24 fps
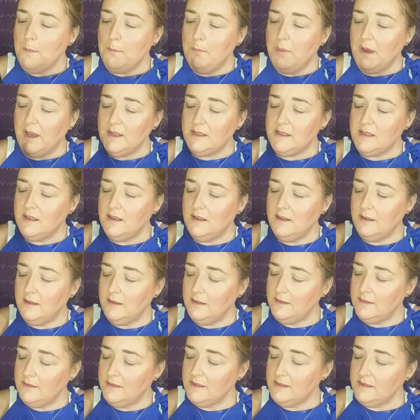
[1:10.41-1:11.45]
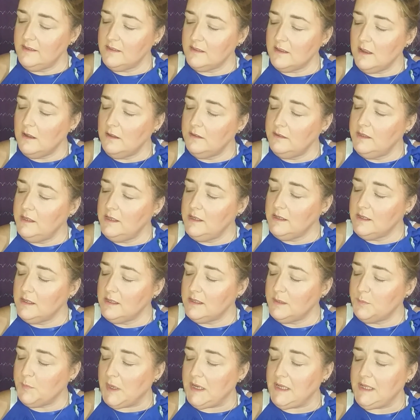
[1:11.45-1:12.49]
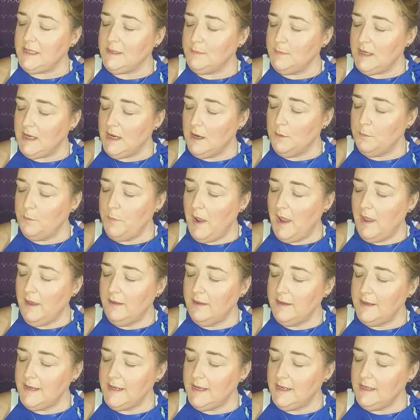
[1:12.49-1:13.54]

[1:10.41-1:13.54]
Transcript: But this is called the Spice Me Up palette,